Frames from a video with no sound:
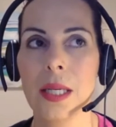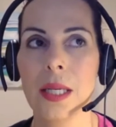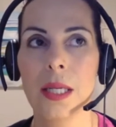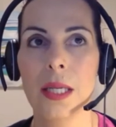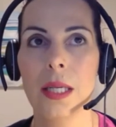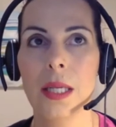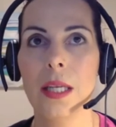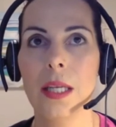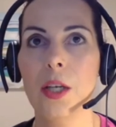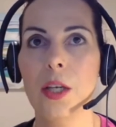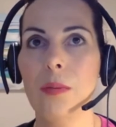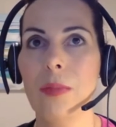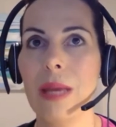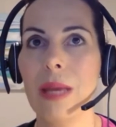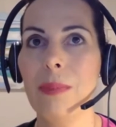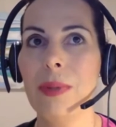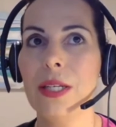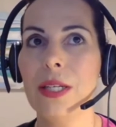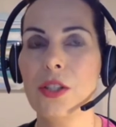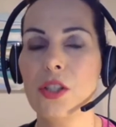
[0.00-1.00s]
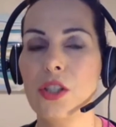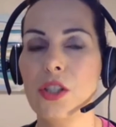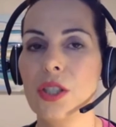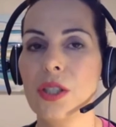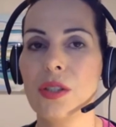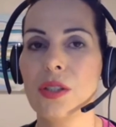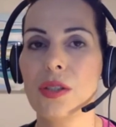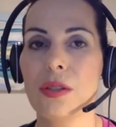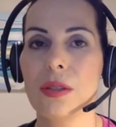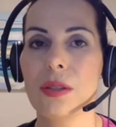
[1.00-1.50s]
Maybe it's
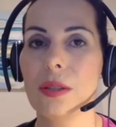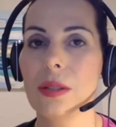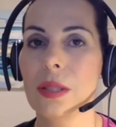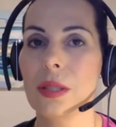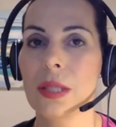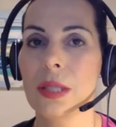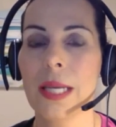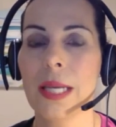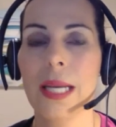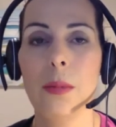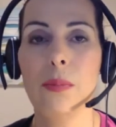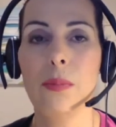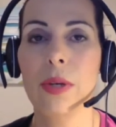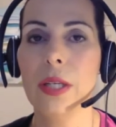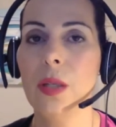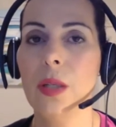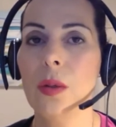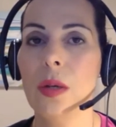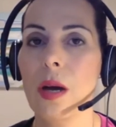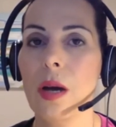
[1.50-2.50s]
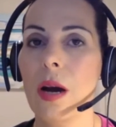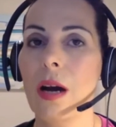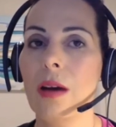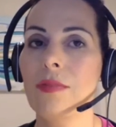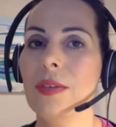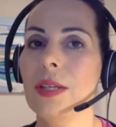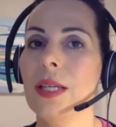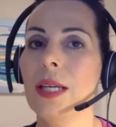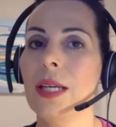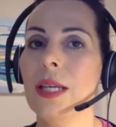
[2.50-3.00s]
just, can I bring you a
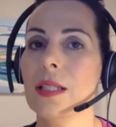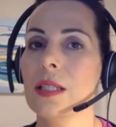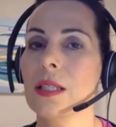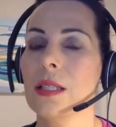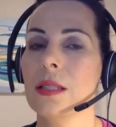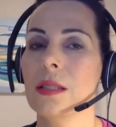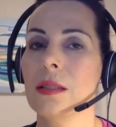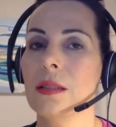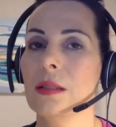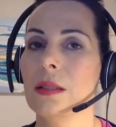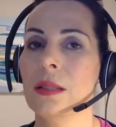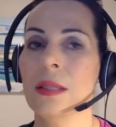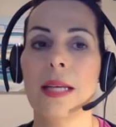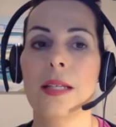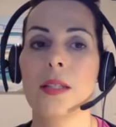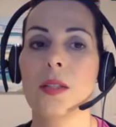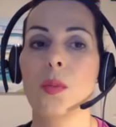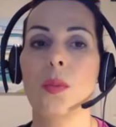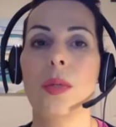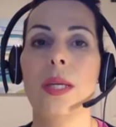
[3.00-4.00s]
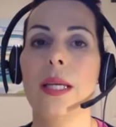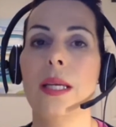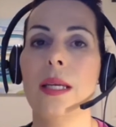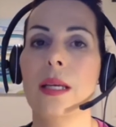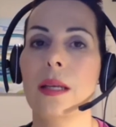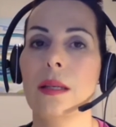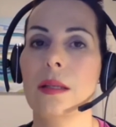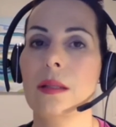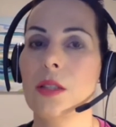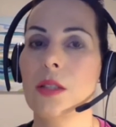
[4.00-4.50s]
coffee next week
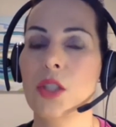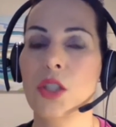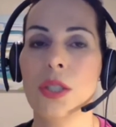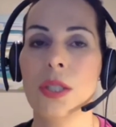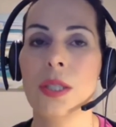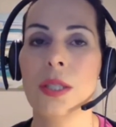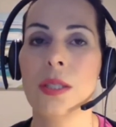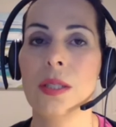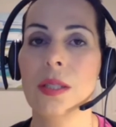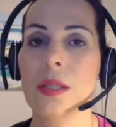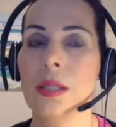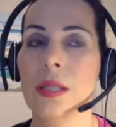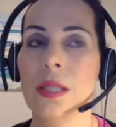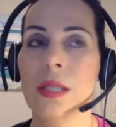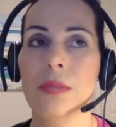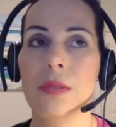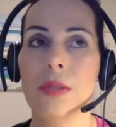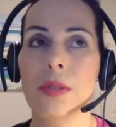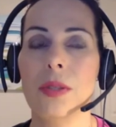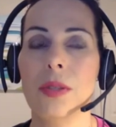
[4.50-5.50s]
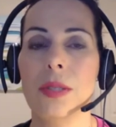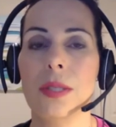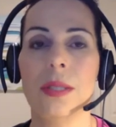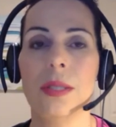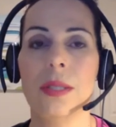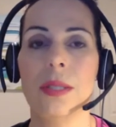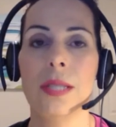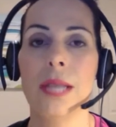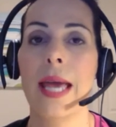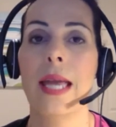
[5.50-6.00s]
and just give you
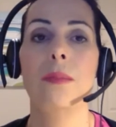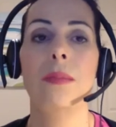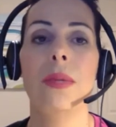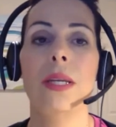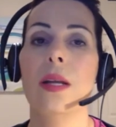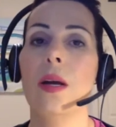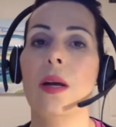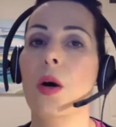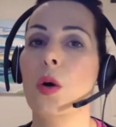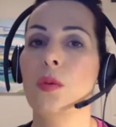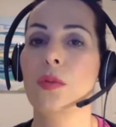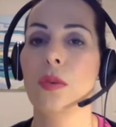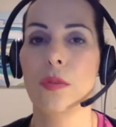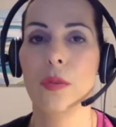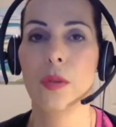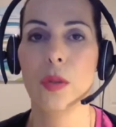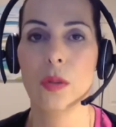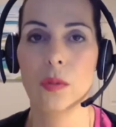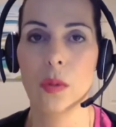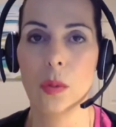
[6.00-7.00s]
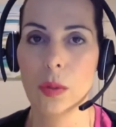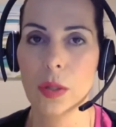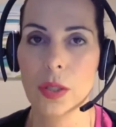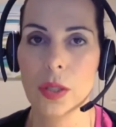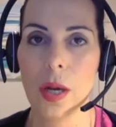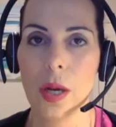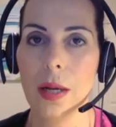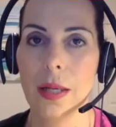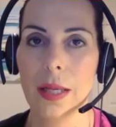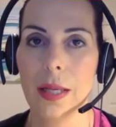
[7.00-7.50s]
10-minute overview of what we're
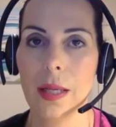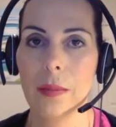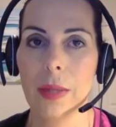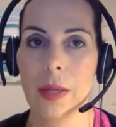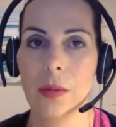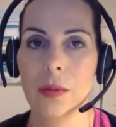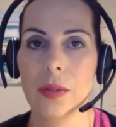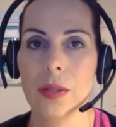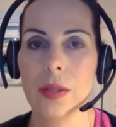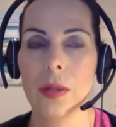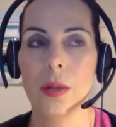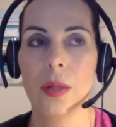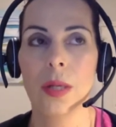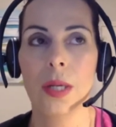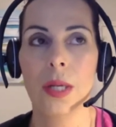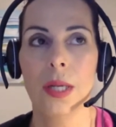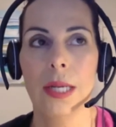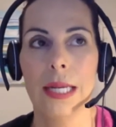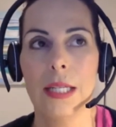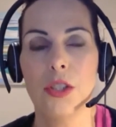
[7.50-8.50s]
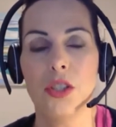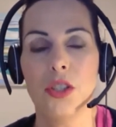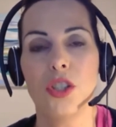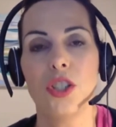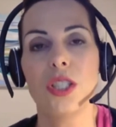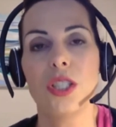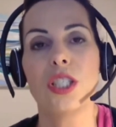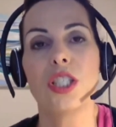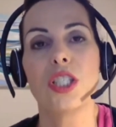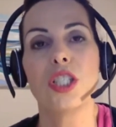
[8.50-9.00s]
talking about. So it's
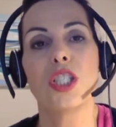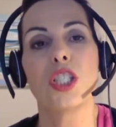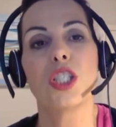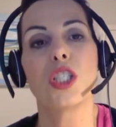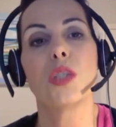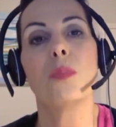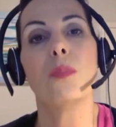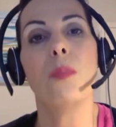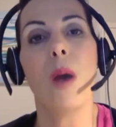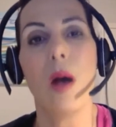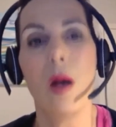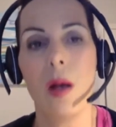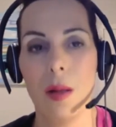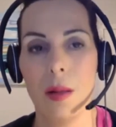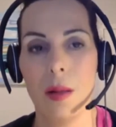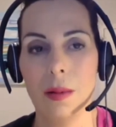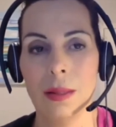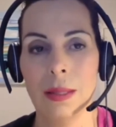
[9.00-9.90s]
just small.